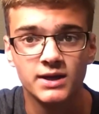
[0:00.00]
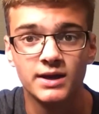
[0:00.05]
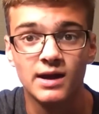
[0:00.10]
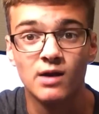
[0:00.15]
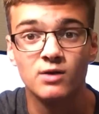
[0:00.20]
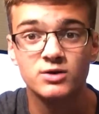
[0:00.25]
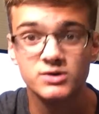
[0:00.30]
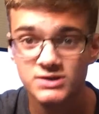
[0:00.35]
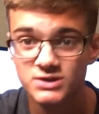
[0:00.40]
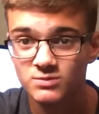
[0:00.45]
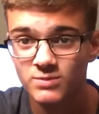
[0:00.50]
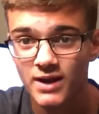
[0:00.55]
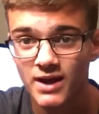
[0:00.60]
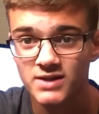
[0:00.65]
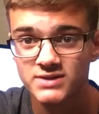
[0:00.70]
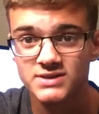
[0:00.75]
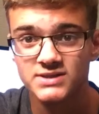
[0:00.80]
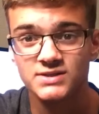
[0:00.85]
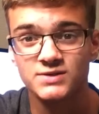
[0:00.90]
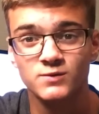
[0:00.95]
Now Crystal
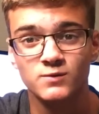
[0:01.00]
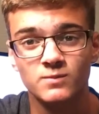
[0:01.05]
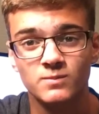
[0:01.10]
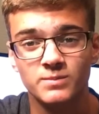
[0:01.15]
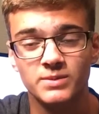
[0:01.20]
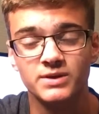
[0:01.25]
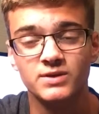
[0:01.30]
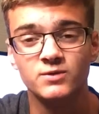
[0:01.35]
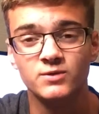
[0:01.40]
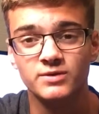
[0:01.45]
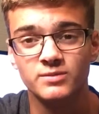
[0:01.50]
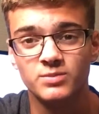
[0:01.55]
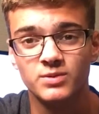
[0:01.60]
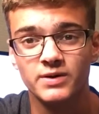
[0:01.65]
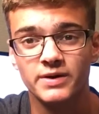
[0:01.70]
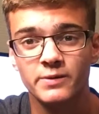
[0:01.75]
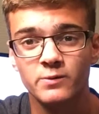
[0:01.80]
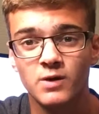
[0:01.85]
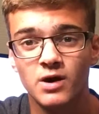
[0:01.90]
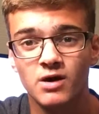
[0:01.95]
Palace has been doing
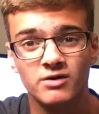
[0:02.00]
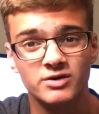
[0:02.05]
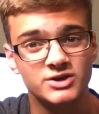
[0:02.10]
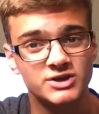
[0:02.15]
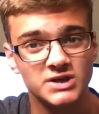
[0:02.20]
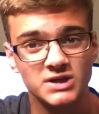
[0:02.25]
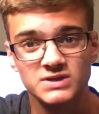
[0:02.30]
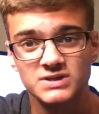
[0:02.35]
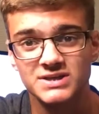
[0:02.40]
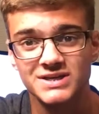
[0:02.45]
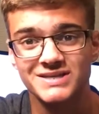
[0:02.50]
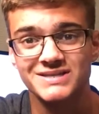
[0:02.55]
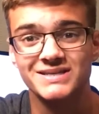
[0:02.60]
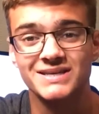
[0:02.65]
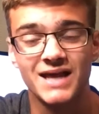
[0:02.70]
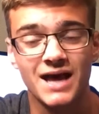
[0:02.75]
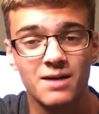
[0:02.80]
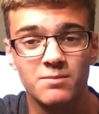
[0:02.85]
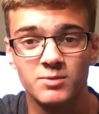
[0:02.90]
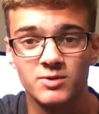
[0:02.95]
pretty well, and Chelsea has
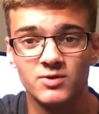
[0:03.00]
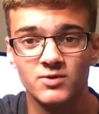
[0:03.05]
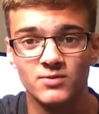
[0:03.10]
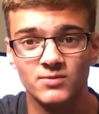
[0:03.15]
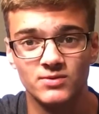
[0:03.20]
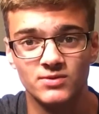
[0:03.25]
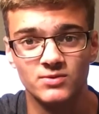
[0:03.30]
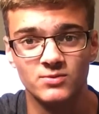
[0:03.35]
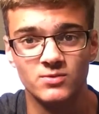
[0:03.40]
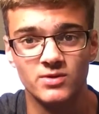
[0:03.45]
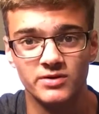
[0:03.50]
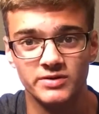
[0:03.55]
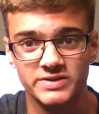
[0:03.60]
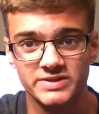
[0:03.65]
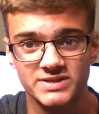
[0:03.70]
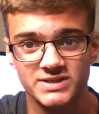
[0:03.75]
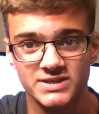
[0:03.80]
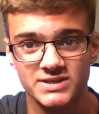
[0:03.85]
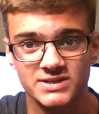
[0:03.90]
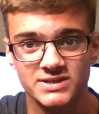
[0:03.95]
not been doing too well
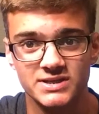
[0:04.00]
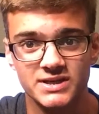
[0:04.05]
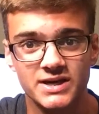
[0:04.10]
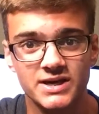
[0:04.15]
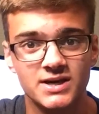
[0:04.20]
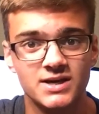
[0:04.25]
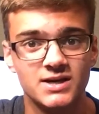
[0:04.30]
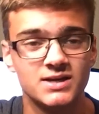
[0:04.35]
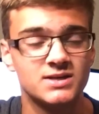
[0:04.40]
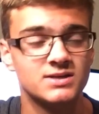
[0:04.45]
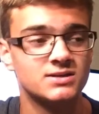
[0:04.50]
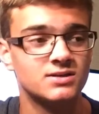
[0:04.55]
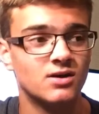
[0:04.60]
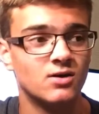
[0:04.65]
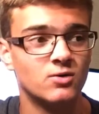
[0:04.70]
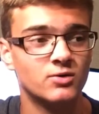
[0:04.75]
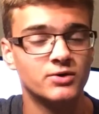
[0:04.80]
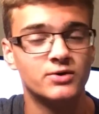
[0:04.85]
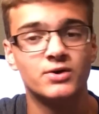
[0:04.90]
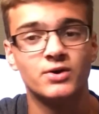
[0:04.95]
this season.
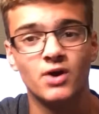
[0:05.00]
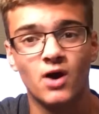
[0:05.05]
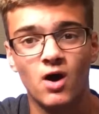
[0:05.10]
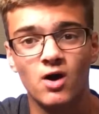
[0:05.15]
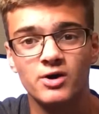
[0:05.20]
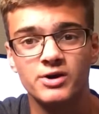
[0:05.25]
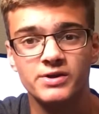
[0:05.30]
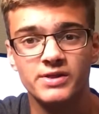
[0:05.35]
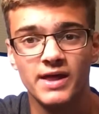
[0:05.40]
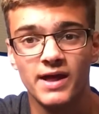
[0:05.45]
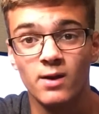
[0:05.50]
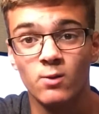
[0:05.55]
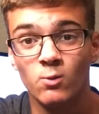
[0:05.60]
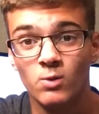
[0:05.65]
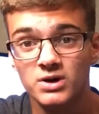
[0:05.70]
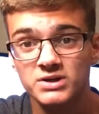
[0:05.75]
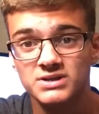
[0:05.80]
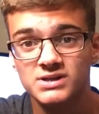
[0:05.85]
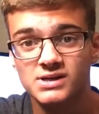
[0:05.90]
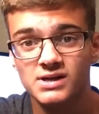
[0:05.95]
So you could argue that it
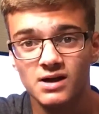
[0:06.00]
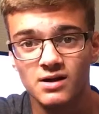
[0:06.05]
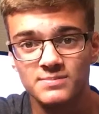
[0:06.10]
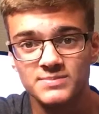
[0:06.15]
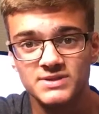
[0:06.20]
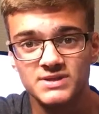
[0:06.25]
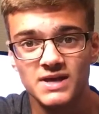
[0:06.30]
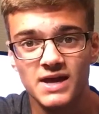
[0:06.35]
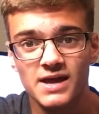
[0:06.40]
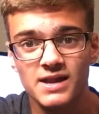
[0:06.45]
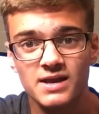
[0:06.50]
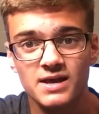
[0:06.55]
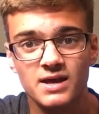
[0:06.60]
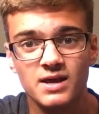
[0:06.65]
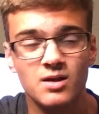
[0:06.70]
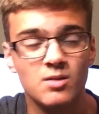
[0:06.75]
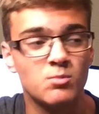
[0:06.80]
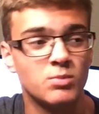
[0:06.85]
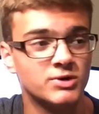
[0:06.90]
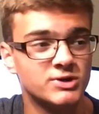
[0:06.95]
wasn't an upset,
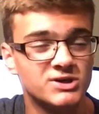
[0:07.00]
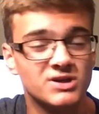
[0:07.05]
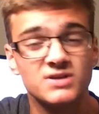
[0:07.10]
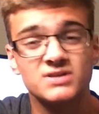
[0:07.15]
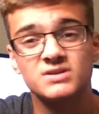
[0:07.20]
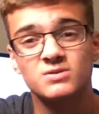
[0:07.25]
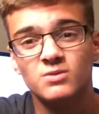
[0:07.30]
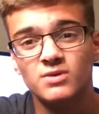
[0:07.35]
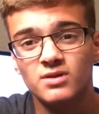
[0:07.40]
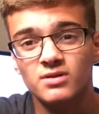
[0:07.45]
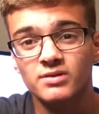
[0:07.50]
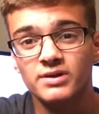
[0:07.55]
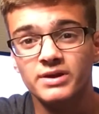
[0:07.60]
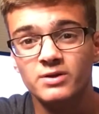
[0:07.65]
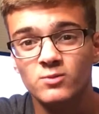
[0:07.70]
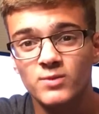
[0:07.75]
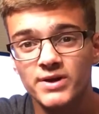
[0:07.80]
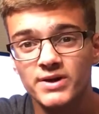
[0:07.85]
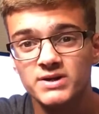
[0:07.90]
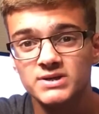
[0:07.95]
but Chelsea were the
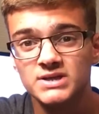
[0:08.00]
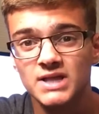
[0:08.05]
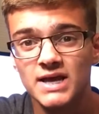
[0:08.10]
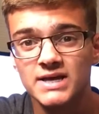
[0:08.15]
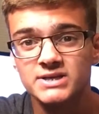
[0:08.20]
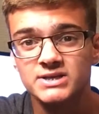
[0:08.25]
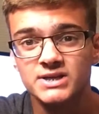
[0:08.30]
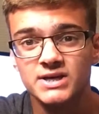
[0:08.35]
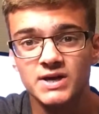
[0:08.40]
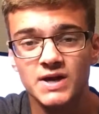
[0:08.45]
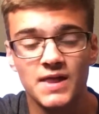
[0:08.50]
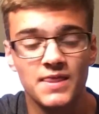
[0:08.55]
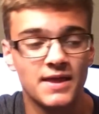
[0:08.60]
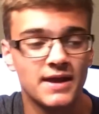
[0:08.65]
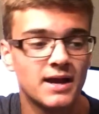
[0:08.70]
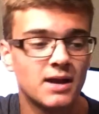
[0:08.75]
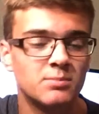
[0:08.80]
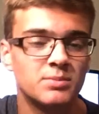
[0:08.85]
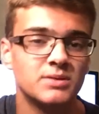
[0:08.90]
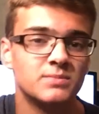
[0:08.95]
league winners last year, and they
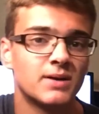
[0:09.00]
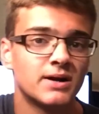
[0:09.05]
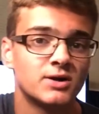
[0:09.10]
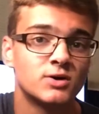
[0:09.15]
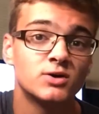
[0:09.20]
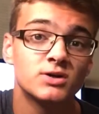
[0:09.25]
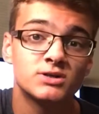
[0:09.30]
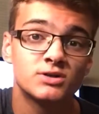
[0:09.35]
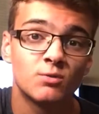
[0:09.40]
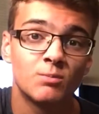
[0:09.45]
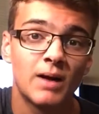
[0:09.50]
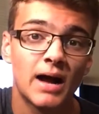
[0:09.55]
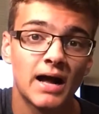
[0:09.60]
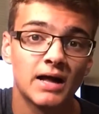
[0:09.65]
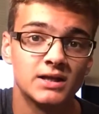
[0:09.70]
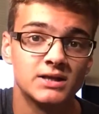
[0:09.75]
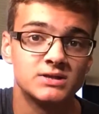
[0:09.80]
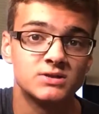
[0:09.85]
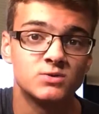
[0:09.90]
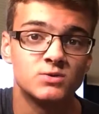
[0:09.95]
got beat by Crystal
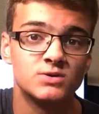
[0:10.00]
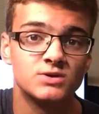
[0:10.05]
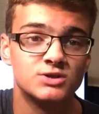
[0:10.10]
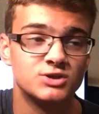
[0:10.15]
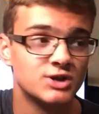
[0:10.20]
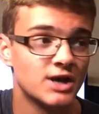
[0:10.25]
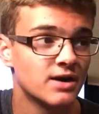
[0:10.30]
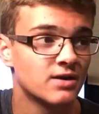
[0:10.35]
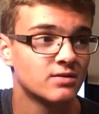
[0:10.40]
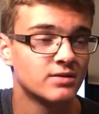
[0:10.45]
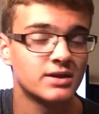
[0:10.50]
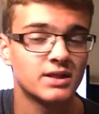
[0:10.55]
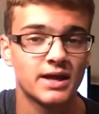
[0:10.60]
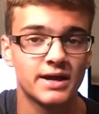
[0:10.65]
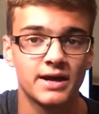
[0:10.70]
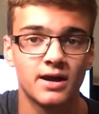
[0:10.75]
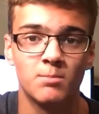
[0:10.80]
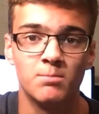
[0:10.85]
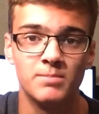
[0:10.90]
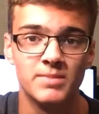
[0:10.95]
Palace, who is generally
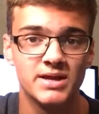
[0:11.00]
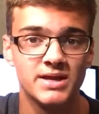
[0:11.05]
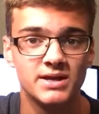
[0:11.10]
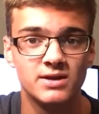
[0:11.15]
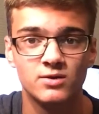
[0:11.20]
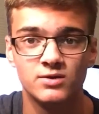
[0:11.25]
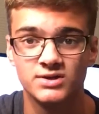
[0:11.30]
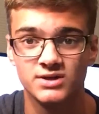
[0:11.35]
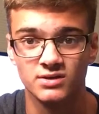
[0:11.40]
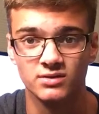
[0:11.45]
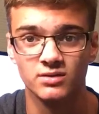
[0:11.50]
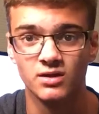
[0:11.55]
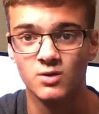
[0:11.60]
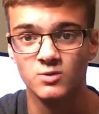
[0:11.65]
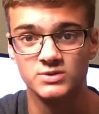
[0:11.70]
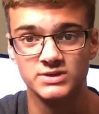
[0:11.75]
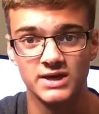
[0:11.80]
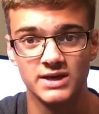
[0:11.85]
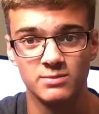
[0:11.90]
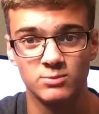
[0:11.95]
like a mid to
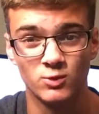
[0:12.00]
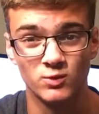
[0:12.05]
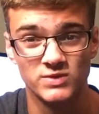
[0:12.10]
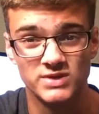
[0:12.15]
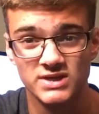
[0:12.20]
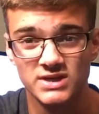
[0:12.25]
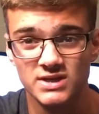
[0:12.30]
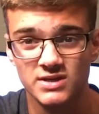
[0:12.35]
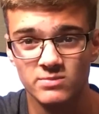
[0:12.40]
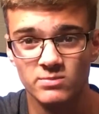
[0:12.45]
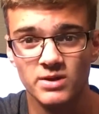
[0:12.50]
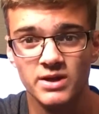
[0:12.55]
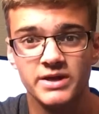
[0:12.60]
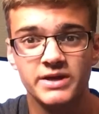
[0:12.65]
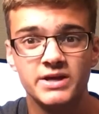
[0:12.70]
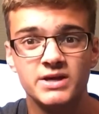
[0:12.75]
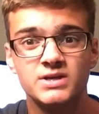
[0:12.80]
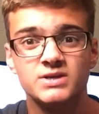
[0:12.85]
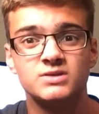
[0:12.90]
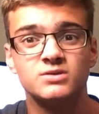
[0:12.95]
low table team.
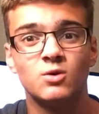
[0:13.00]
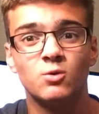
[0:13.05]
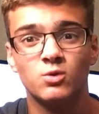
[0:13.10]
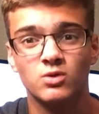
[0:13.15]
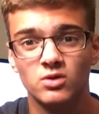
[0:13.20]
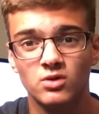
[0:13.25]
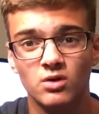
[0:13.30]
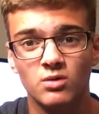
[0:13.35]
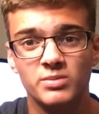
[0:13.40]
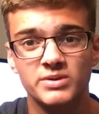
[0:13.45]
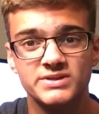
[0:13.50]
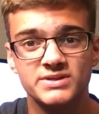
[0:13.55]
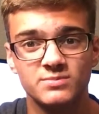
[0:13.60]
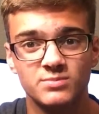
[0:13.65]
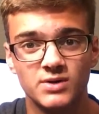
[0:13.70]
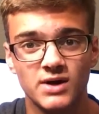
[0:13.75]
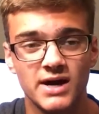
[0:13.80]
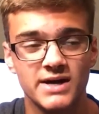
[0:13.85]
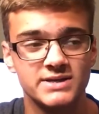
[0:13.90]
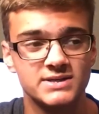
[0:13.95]
So we're a little bit
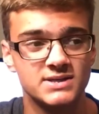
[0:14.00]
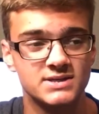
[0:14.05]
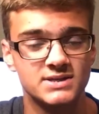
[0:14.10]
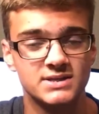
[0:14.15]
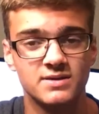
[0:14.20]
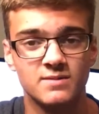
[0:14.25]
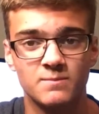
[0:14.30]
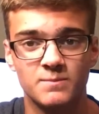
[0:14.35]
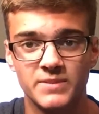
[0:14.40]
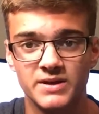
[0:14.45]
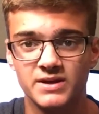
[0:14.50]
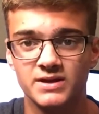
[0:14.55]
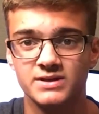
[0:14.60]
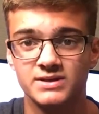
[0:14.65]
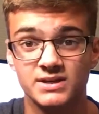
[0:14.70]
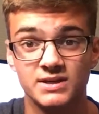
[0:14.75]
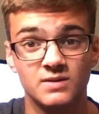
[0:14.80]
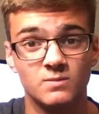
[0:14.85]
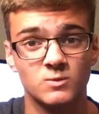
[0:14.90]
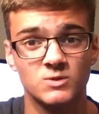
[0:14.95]
surprised to see him beat
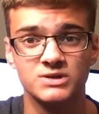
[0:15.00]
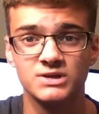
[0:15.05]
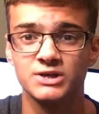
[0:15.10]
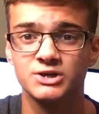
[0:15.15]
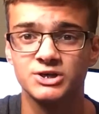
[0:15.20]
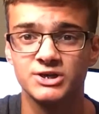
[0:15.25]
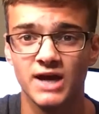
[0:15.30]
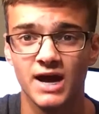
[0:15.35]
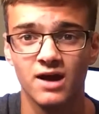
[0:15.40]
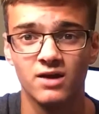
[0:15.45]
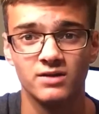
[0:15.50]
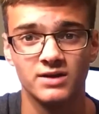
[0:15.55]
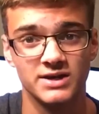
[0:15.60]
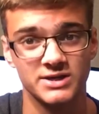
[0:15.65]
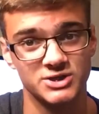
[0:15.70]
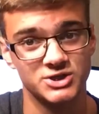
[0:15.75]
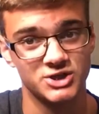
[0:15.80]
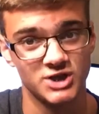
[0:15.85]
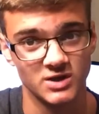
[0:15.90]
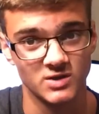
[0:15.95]
a team with such talent
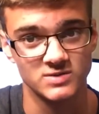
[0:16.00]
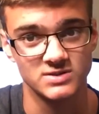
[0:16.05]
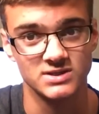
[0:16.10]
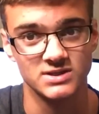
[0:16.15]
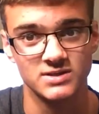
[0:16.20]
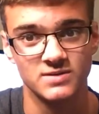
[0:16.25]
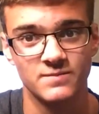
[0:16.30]
as Chelsea.